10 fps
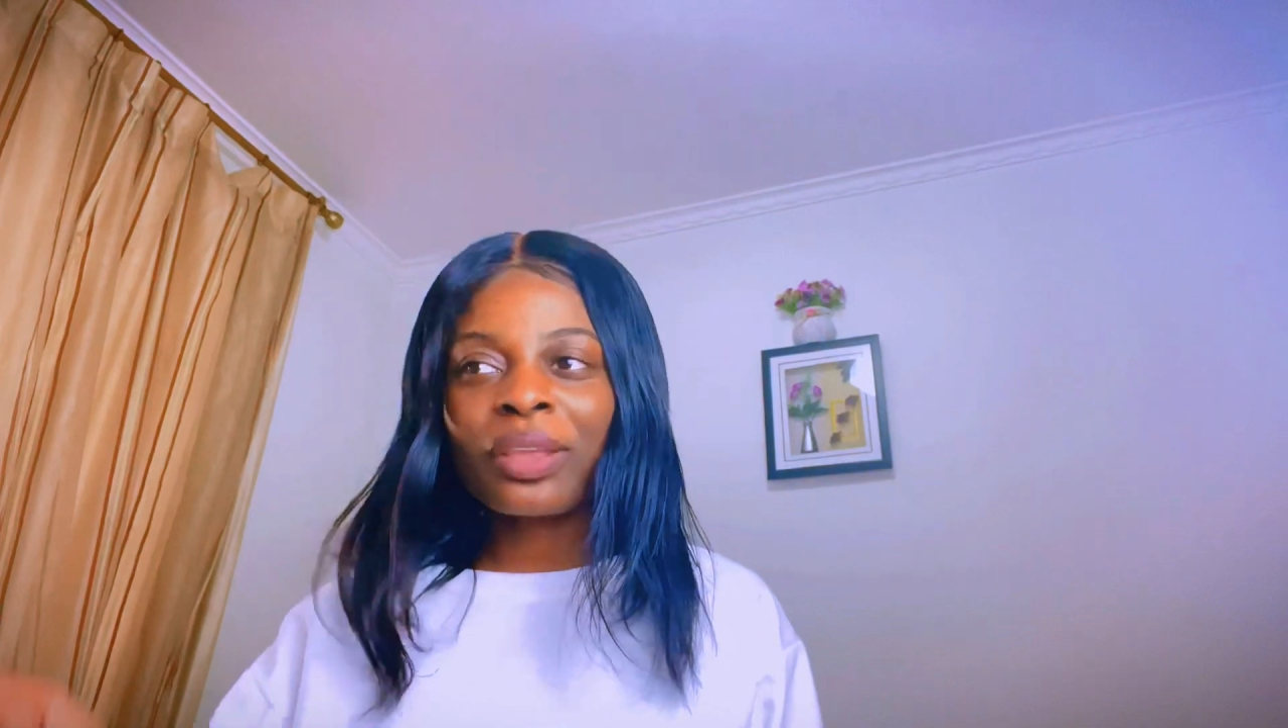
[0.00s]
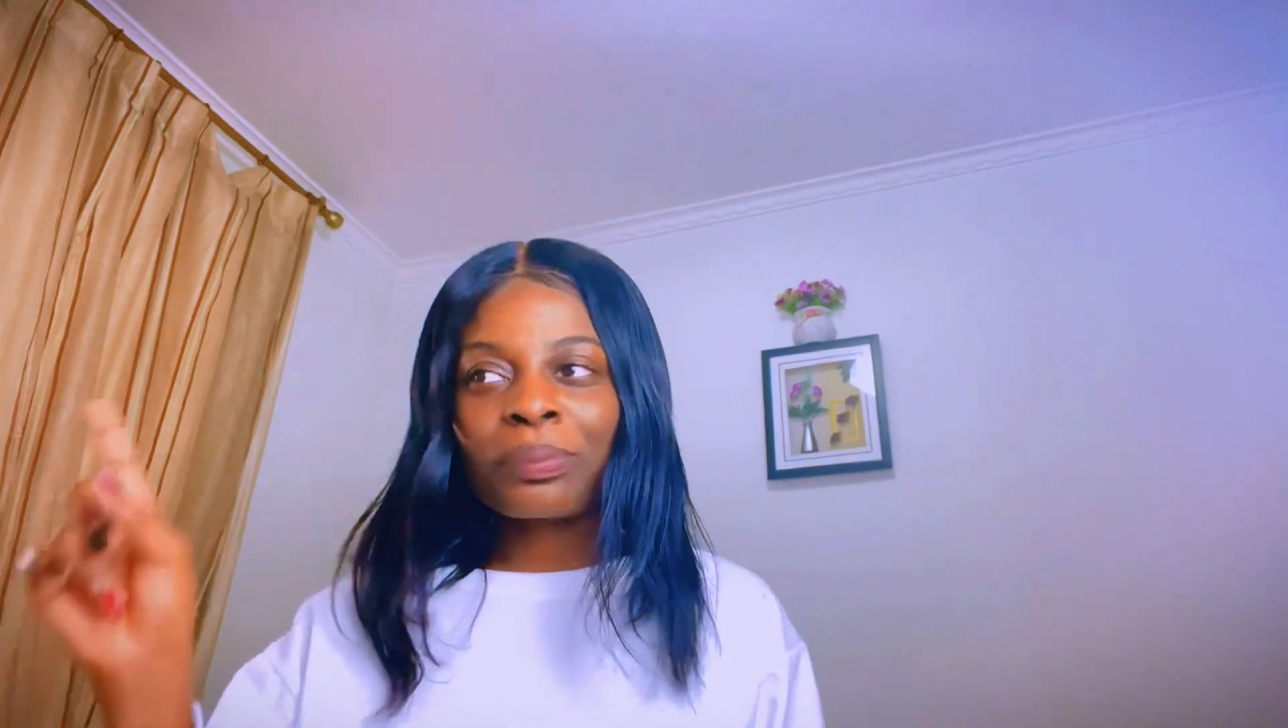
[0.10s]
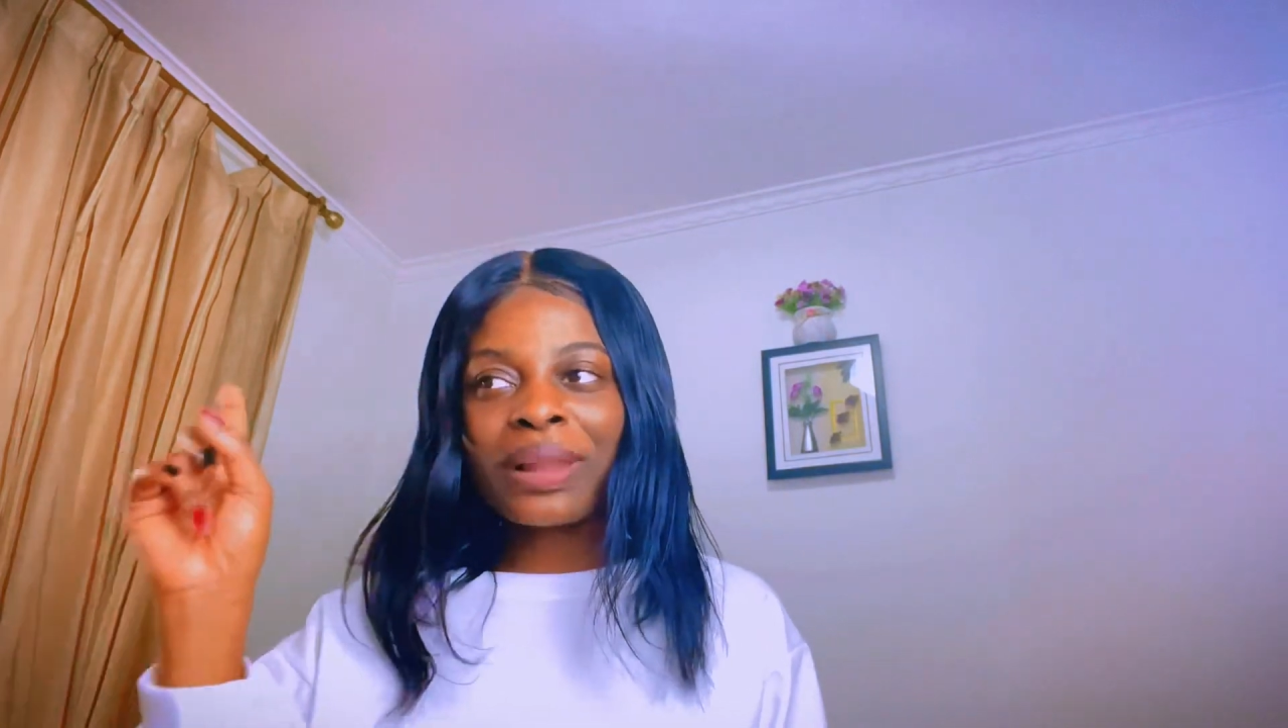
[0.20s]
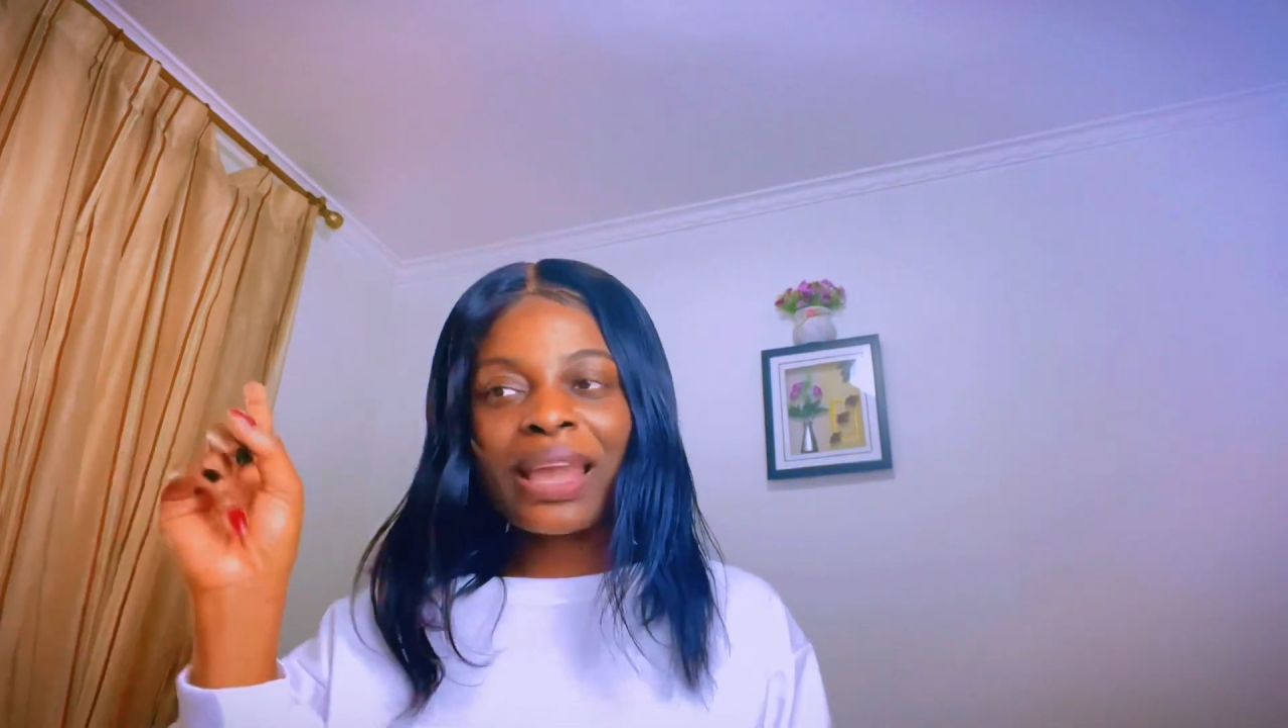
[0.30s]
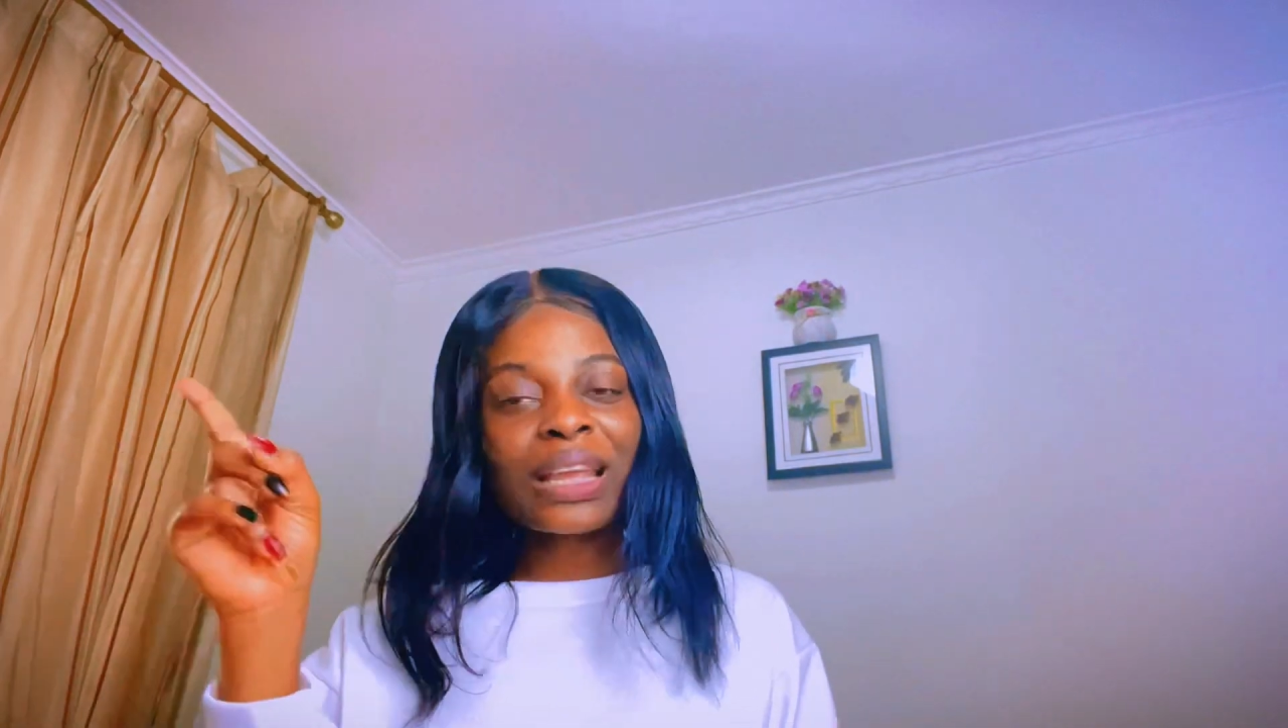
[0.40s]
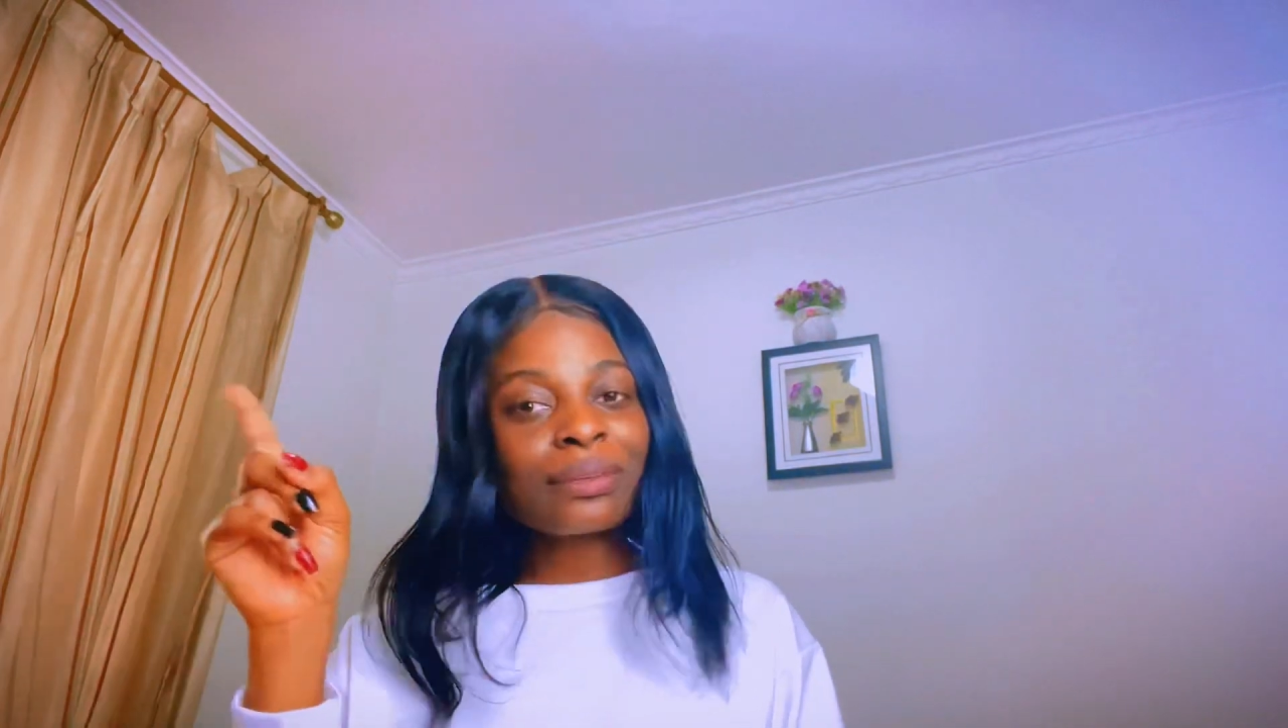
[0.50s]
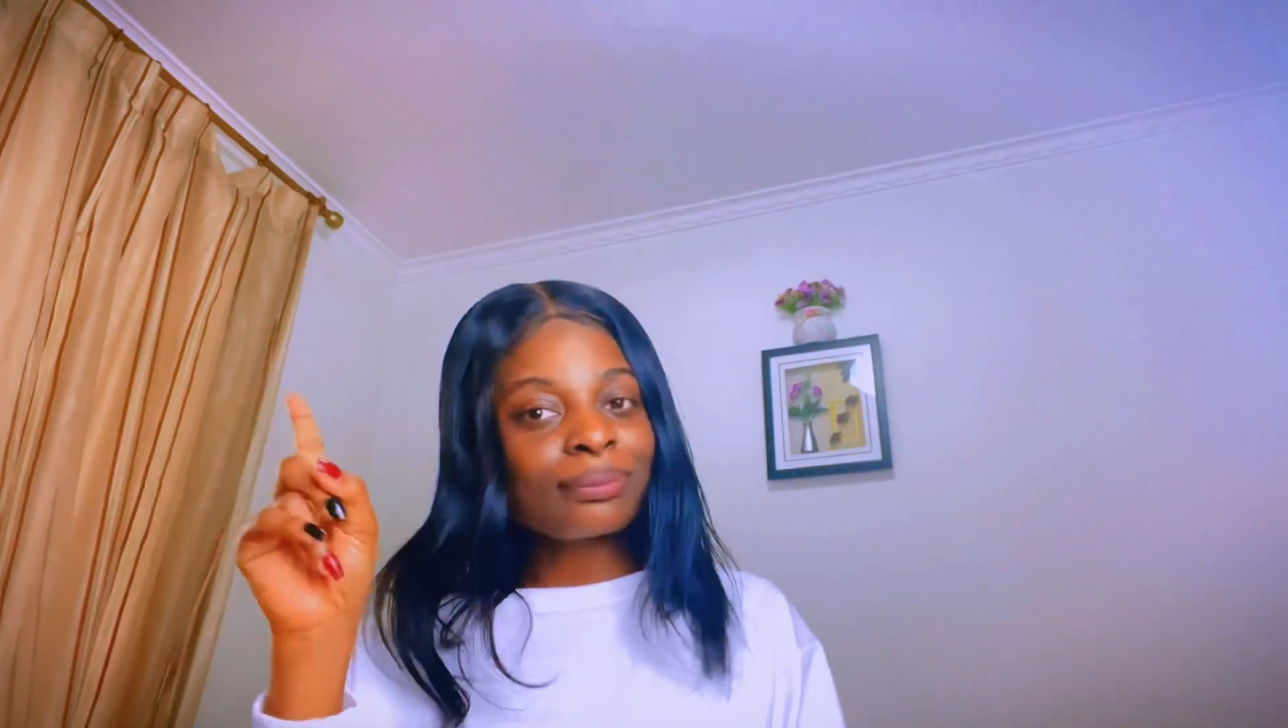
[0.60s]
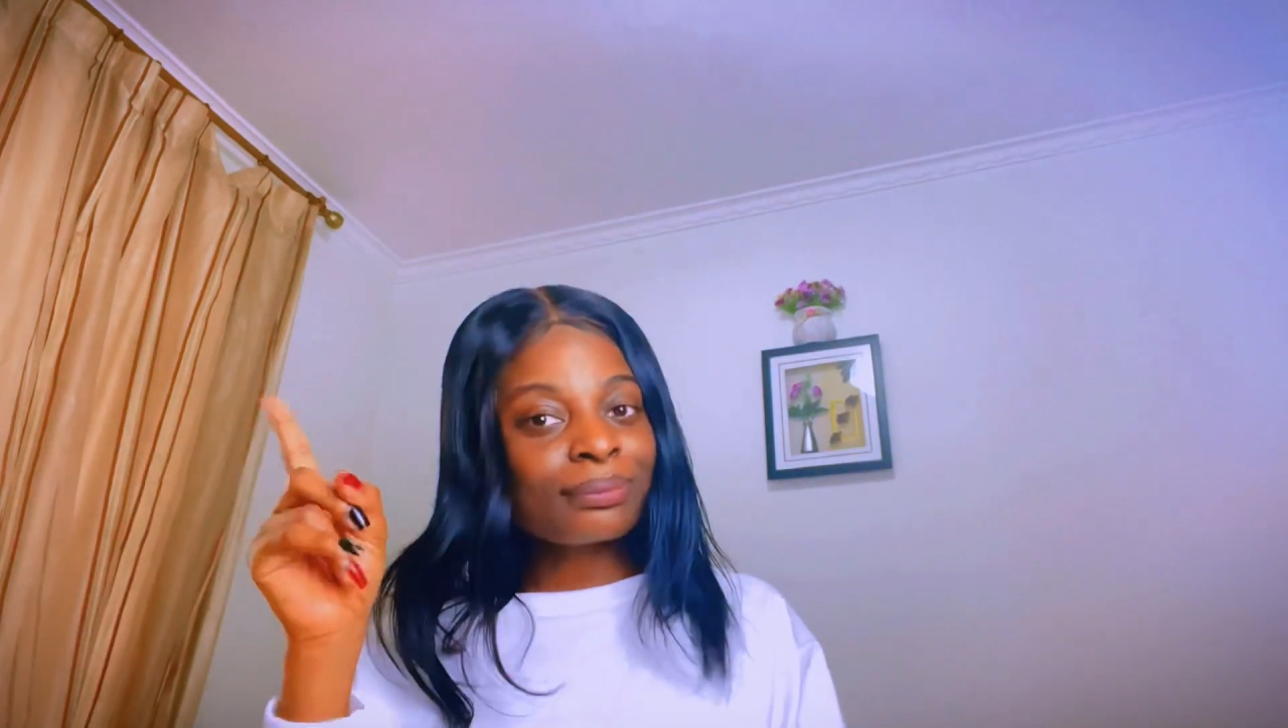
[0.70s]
and you'll be like,